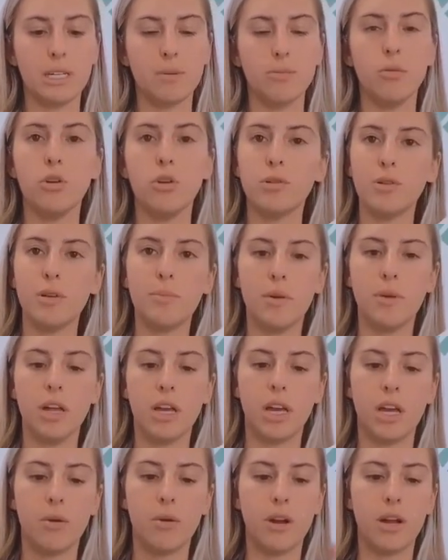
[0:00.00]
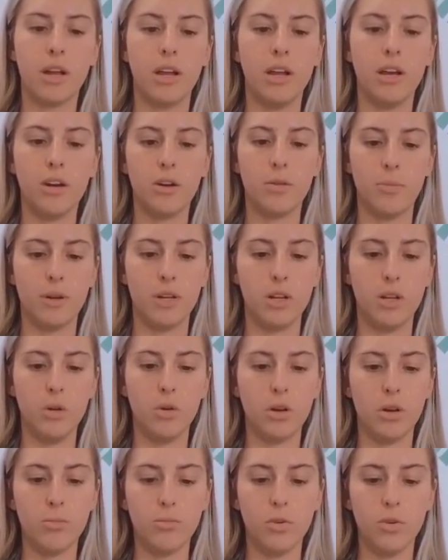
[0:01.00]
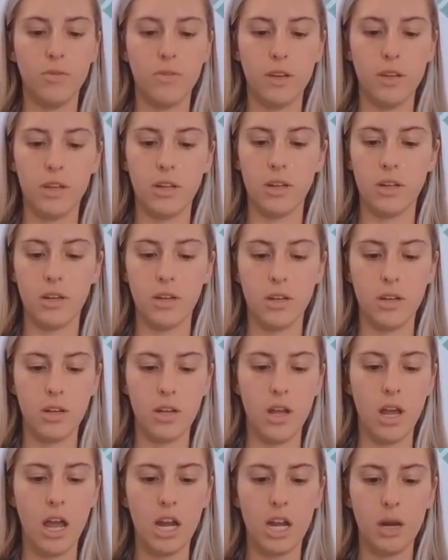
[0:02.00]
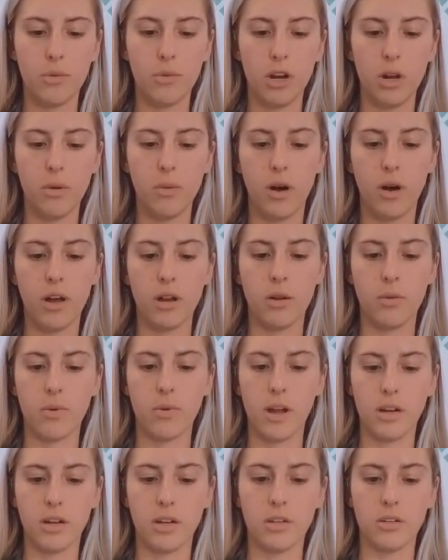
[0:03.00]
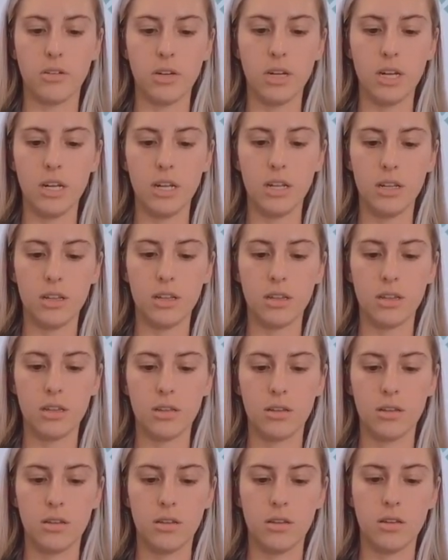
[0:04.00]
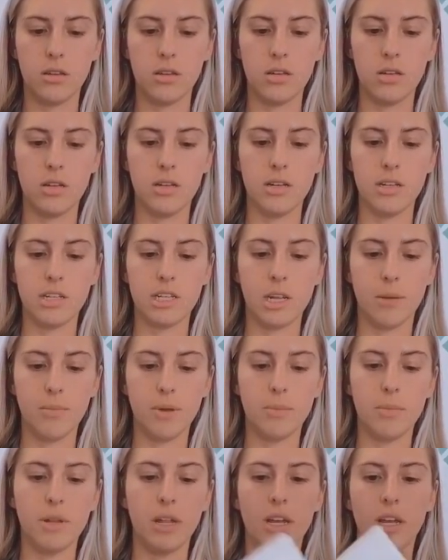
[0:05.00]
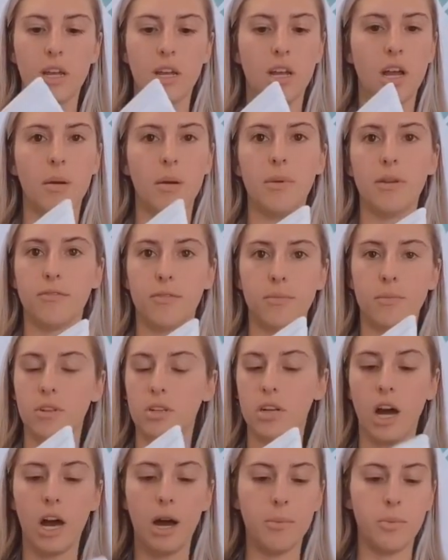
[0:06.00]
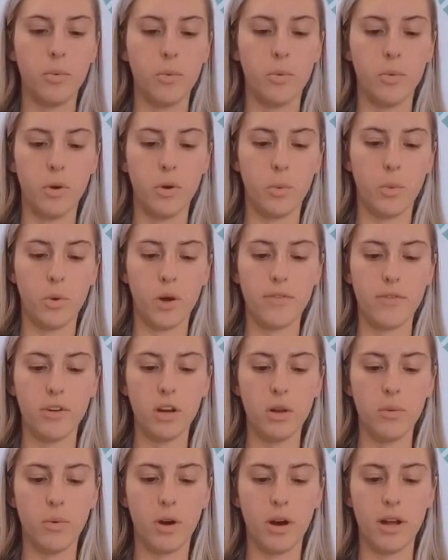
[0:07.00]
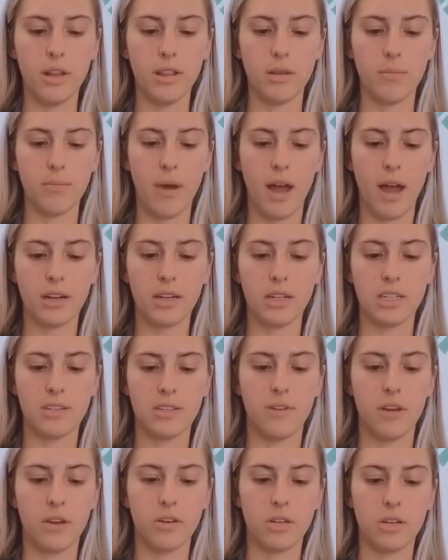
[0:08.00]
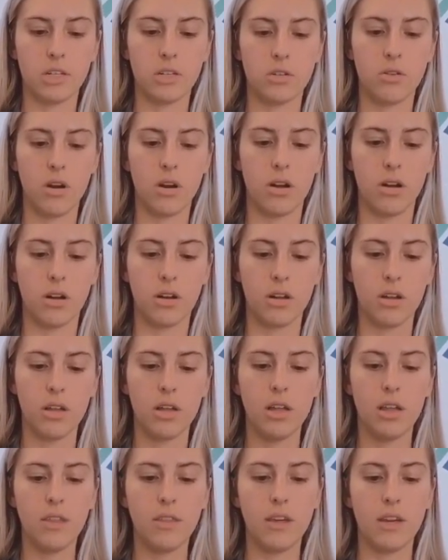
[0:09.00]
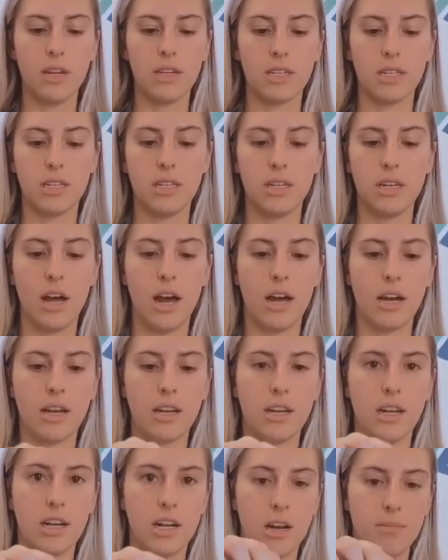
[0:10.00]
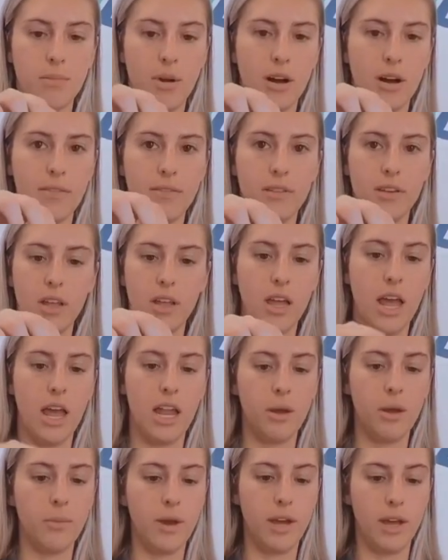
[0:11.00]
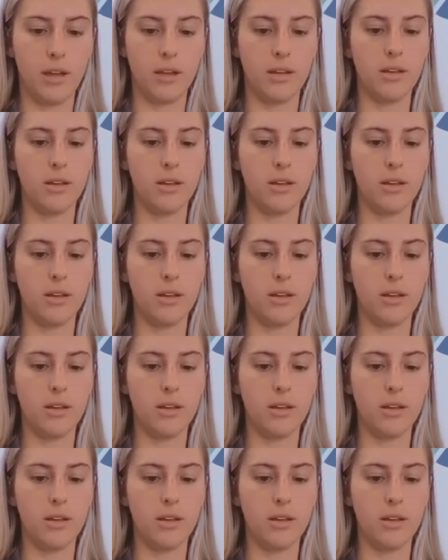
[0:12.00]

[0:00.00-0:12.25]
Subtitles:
Most people like it right here, but you can move it anywhere you want, right underneath. Some people like it coming from the top, wherever you want. The magnet's very strong that it's not going to come off anyway.